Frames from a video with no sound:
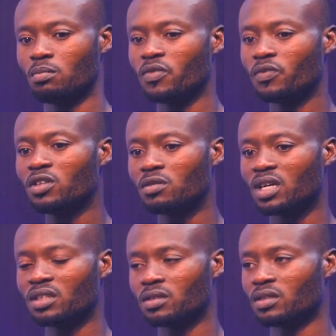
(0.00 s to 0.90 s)
before the
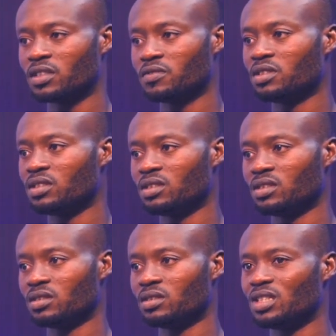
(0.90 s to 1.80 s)
materials finish,
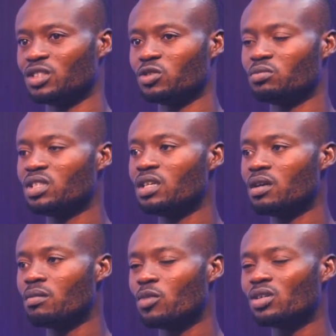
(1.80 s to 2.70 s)
there should be
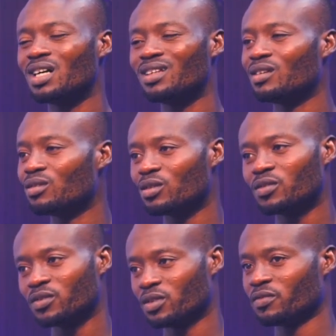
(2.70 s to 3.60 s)
more than
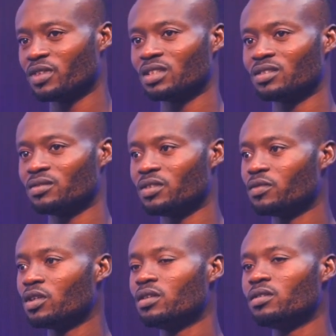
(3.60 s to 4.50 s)
enough. In fact,
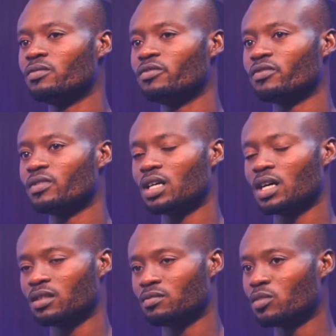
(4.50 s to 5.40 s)
we've already
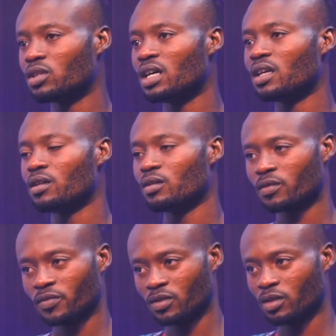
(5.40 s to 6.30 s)
had more than
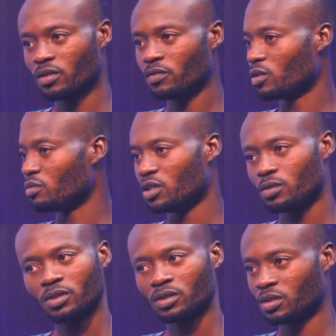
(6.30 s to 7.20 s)
enough from day
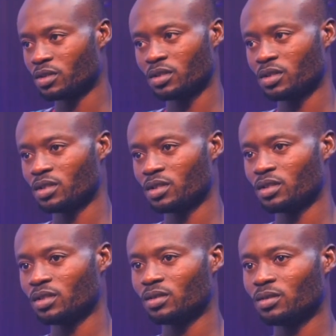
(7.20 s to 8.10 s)
one.
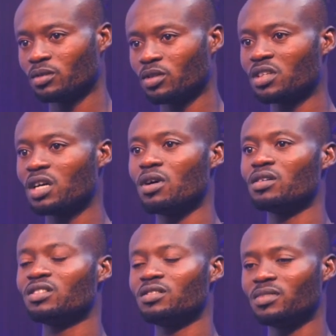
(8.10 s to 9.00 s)
Talking
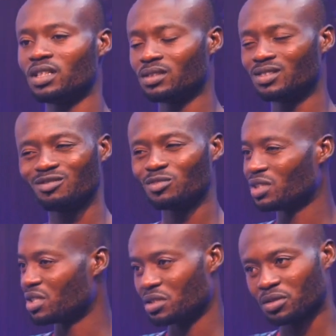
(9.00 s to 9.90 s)
about cement, it's
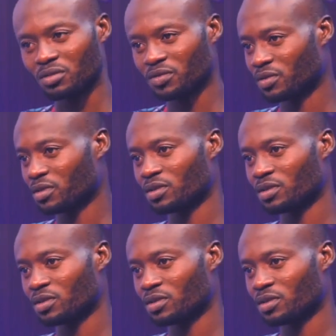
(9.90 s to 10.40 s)
more than enough.